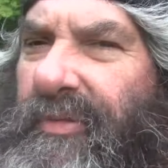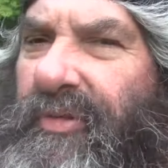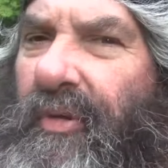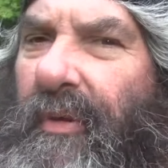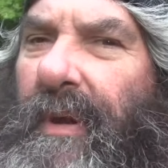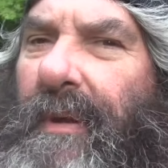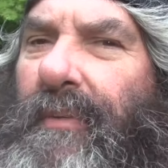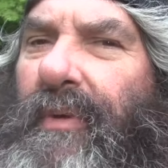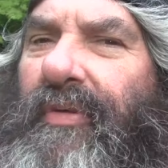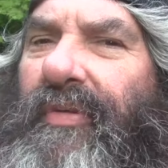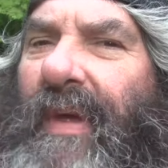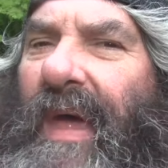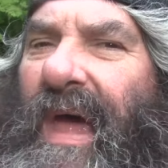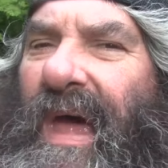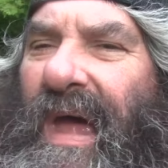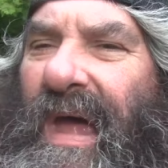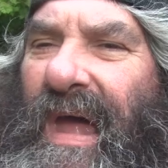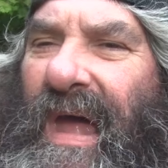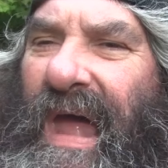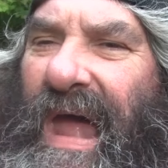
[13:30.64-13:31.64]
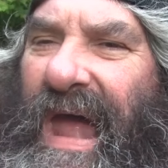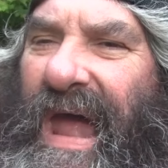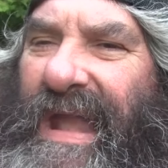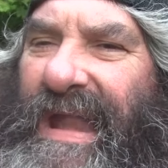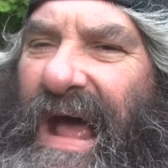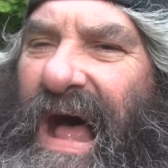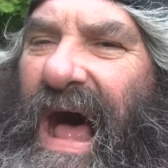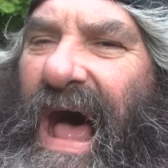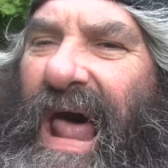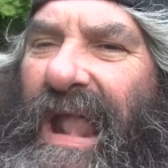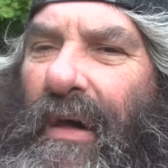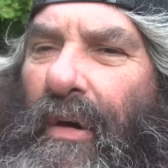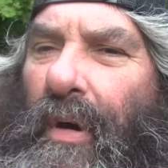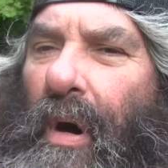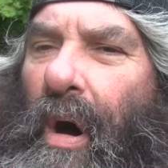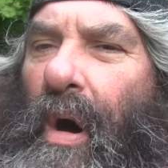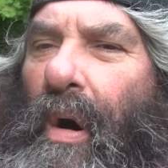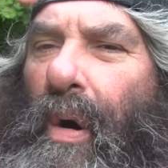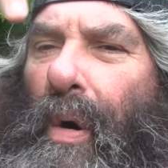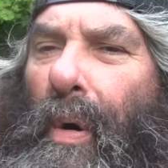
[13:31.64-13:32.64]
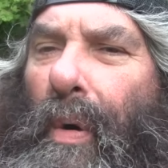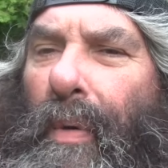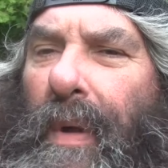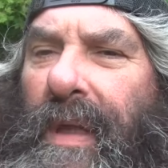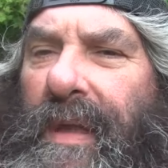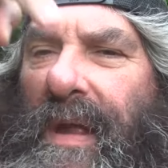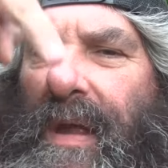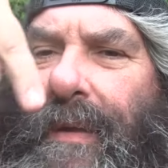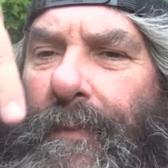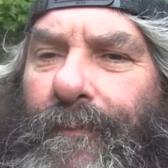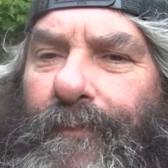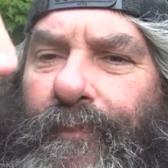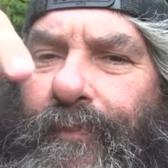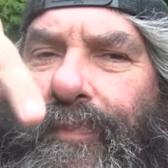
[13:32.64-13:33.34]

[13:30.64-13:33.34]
tree was had a hollow hole in it.